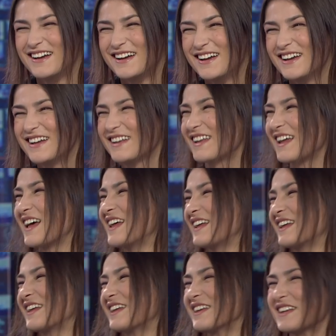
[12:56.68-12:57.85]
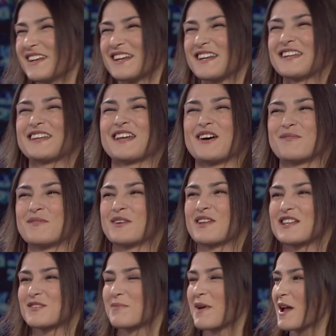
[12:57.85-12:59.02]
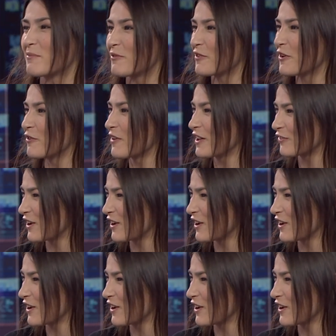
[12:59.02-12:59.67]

be? that would be that's a pay-per-view event